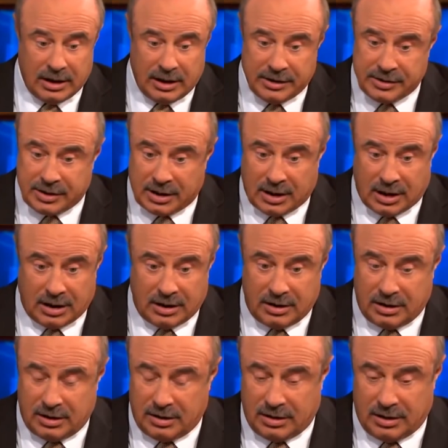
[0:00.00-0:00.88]
Listen,
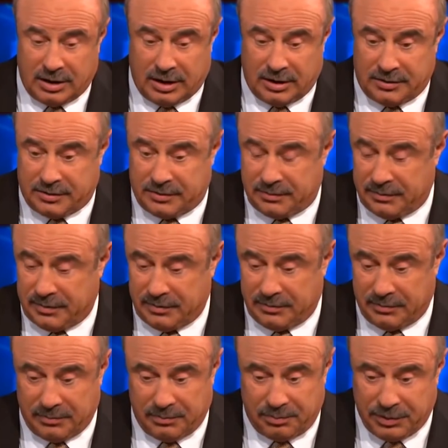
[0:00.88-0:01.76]
it's
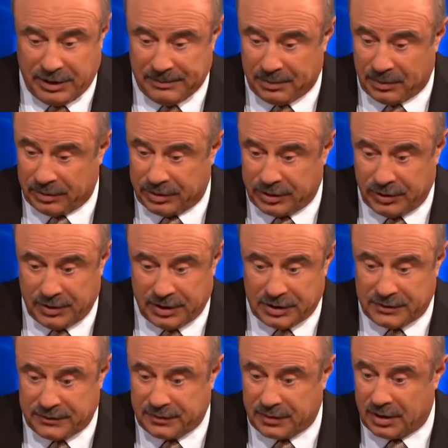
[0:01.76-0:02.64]
people do
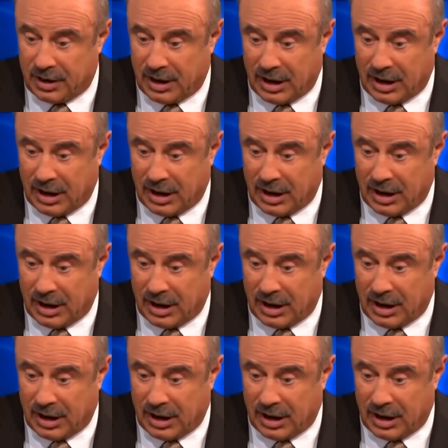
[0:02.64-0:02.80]
this for a